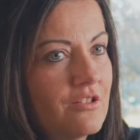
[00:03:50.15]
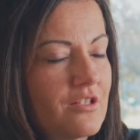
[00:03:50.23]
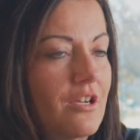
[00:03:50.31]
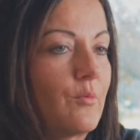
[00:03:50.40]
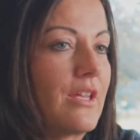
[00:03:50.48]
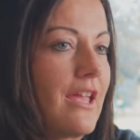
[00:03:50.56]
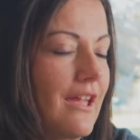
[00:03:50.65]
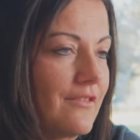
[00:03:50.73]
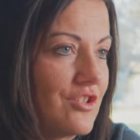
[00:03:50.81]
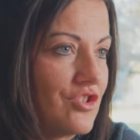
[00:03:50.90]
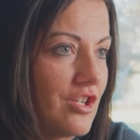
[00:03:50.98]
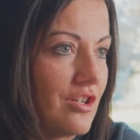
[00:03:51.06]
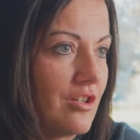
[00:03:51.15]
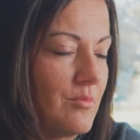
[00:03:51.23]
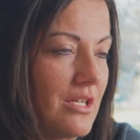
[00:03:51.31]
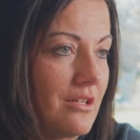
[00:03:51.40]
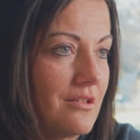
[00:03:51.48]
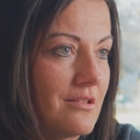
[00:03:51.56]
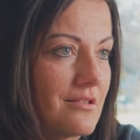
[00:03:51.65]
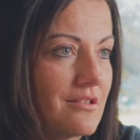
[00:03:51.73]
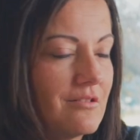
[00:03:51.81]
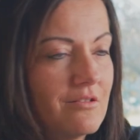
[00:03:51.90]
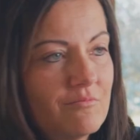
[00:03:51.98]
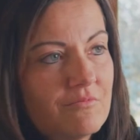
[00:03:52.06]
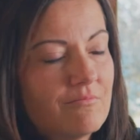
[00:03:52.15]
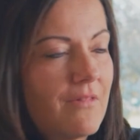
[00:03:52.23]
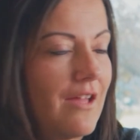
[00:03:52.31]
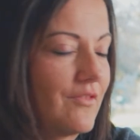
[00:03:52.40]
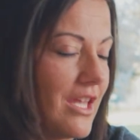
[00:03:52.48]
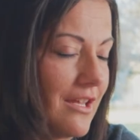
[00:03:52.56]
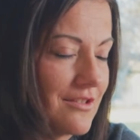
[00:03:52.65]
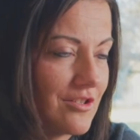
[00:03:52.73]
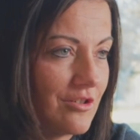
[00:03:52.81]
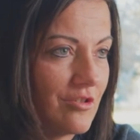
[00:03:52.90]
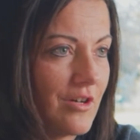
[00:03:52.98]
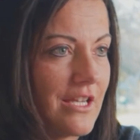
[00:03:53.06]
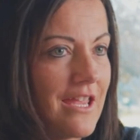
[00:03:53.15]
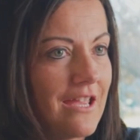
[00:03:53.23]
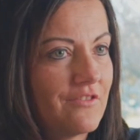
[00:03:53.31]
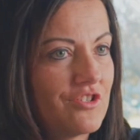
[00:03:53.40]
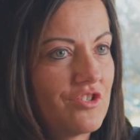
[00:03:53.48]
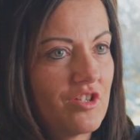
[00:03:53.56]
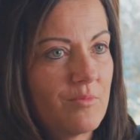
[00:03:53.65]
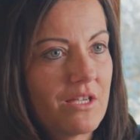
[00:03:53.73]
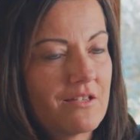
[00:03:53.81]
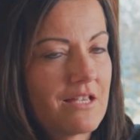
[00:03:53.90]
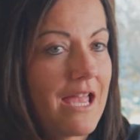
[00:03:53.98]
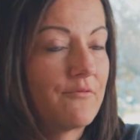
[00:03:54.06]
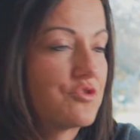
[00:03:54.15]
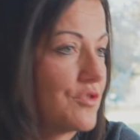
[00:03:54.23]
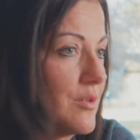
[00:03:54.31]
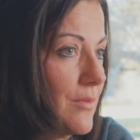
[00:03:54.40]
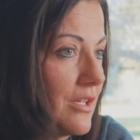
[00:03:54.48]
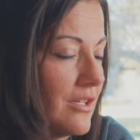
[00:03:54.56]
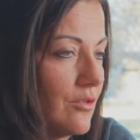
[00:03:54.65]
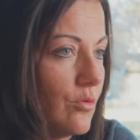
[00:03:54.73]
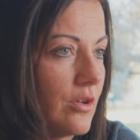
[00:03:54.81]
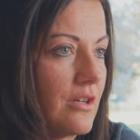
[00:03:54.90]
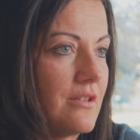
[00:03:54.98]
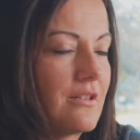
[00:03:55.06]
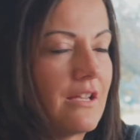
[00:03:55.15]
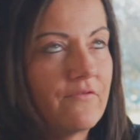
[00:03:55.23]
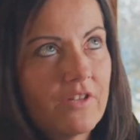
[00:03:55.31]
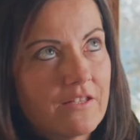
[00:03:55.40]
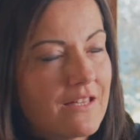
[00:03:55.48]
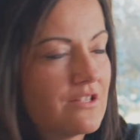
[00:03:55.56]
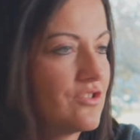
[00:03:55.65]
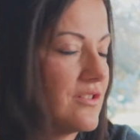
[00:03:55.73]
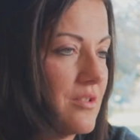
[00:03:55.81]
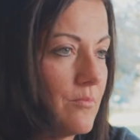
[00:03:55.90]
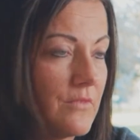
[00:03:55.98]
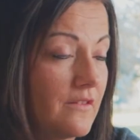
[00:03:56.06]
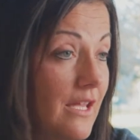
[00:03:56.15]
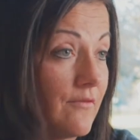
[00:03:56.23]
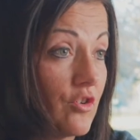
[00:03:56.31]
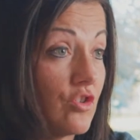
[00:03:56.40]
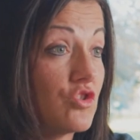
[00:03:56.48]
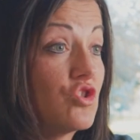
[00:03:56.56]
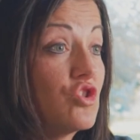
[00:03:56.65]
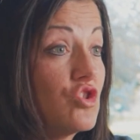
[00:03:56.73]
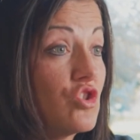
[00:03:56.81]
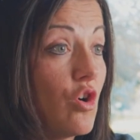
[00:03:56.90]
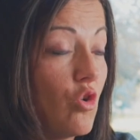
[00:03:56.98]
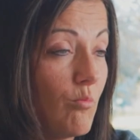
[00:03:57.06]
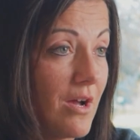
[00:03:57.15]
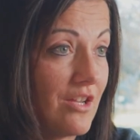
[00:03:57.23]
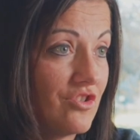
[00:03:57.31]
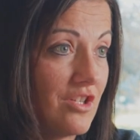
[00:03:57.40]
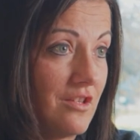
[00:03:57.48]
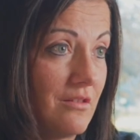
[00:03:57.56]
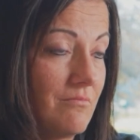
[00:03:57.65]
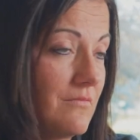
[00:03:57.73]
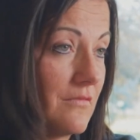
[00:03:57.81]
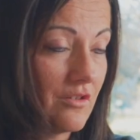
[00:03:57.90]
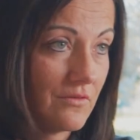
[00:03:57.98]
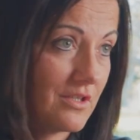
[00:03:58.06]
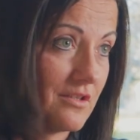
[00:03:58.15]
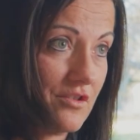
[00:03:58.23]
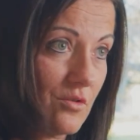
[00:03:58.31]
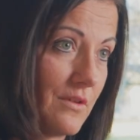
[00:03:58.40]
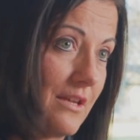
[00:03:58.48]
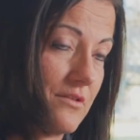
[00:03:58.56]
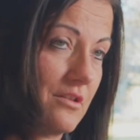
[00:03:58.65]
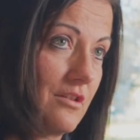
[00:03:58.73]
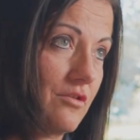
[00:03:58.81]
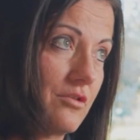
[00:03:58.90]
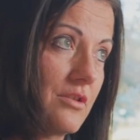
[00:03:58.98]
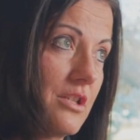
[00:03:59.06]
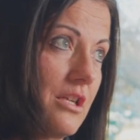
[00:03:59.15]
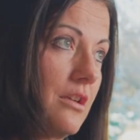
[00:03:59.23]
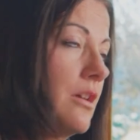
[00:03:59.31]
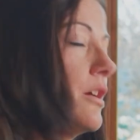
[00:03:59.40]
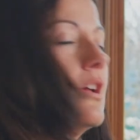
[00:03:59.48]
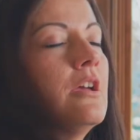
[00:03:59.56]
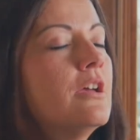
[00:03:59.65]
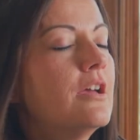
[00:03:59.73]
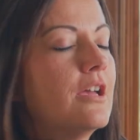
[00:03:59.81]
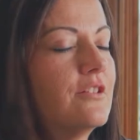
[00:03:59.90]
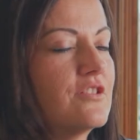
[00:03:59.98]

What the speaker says: sorry, we can't this year because I have cancer, or I can't this year because I have treatment, and I feel like that's just something they've heard so much, and since 2013. And